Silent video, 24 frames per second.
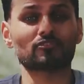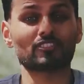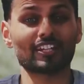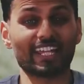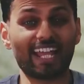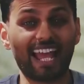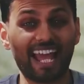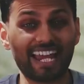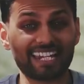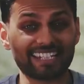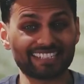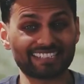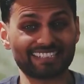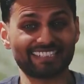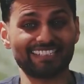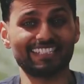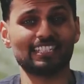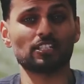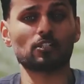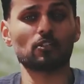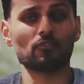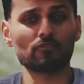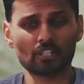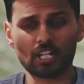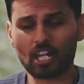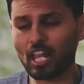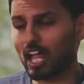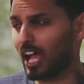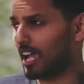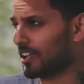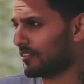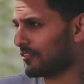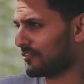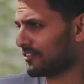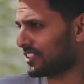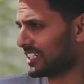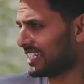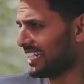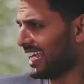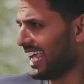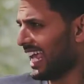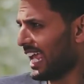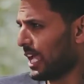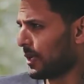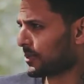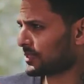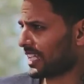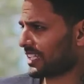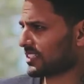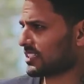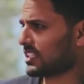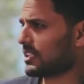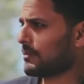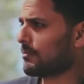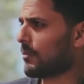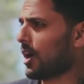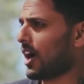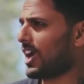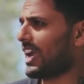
of reality and of life. And it was actually